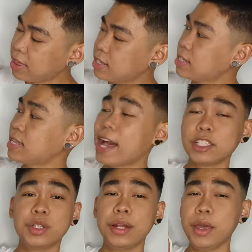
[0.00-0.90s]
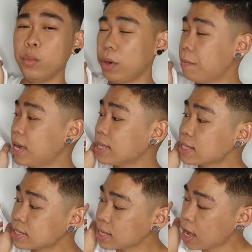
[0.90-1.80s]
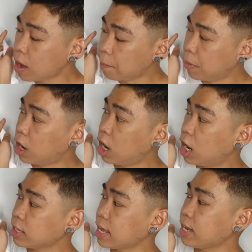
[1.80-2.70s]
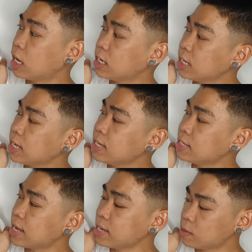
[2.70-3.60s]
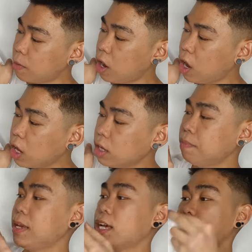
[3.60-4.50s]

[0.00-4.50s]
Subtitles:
This is actually women's, but I got it in the size small because